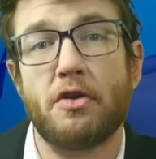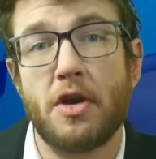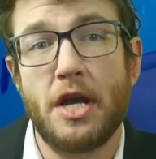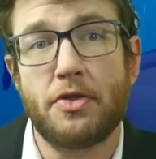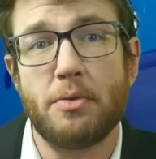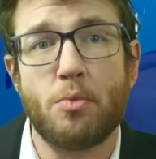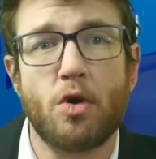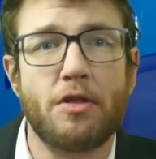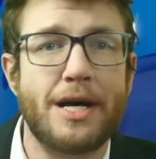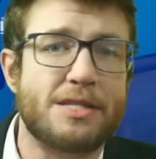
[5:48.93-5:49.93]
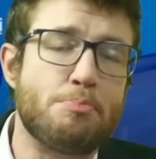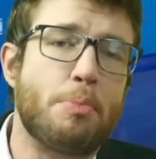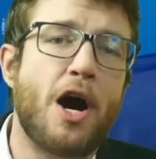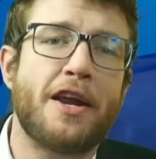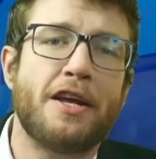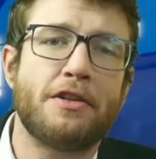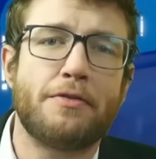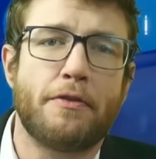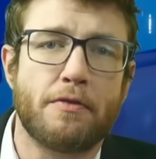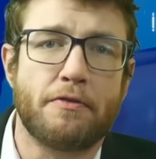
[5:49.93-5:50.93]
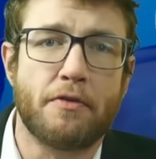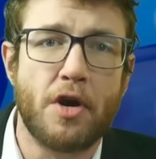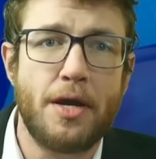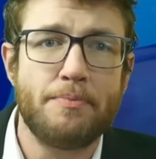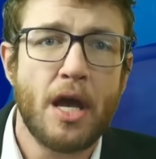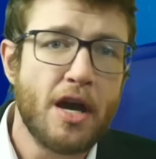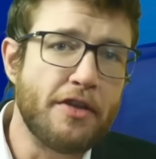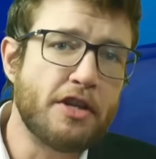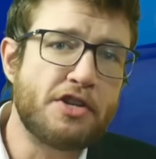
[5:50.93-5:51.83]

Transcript: Nathan more or less bought England for free, and the